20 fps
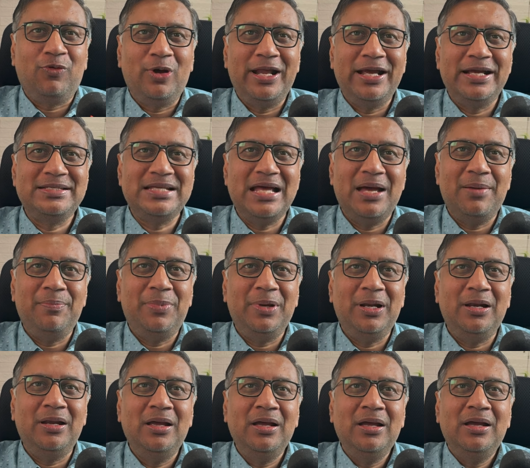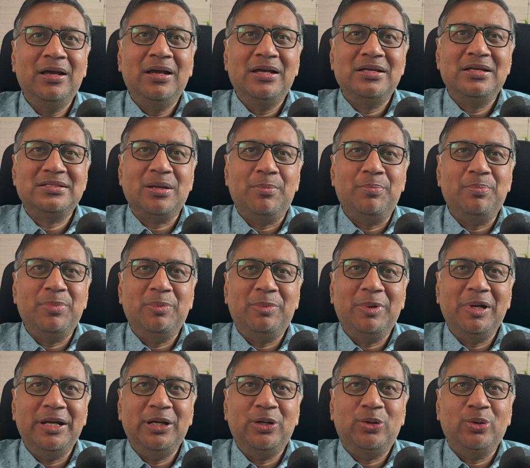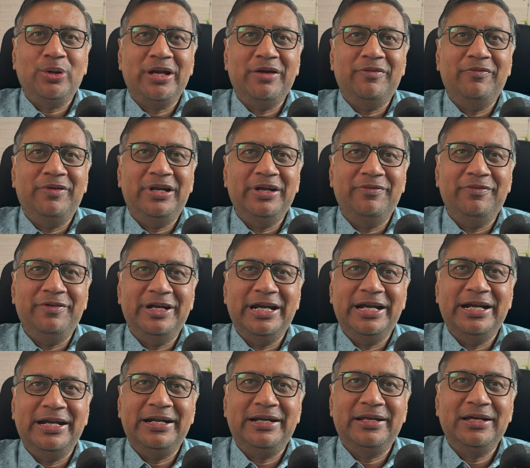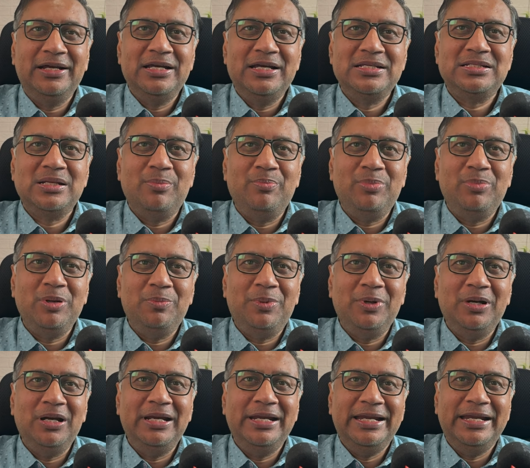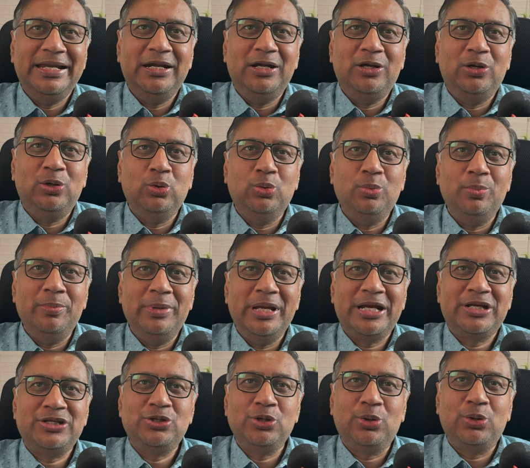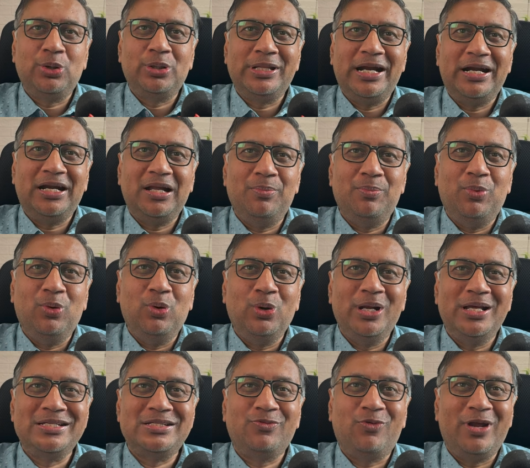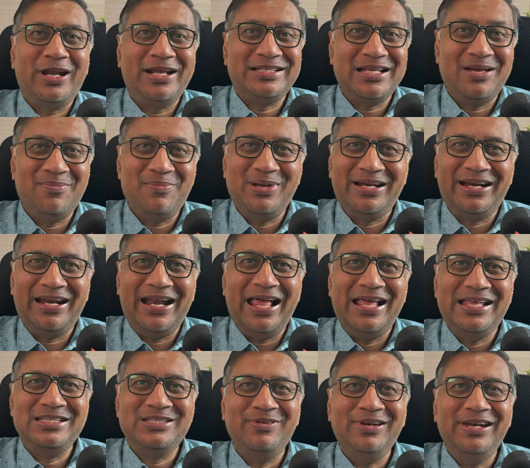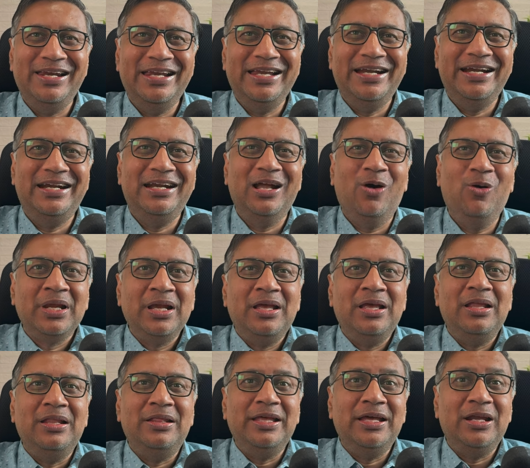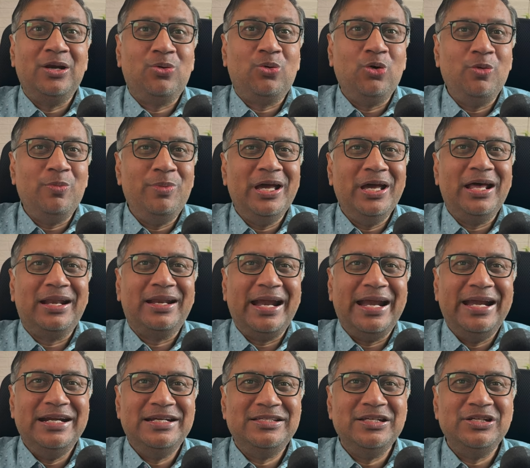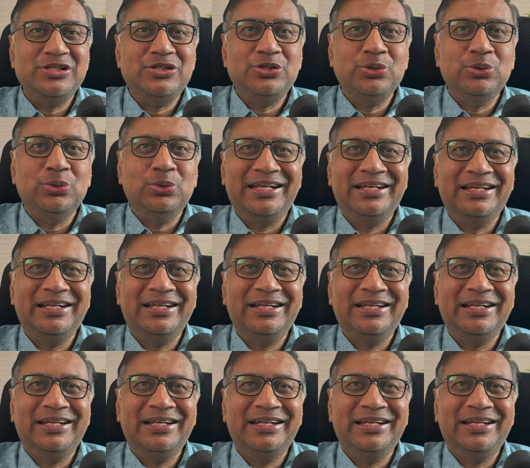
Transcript: example, some people need to give dividend. Some people need to make sure that a bonus, for example, Reliance will need now. There could be a rights issue.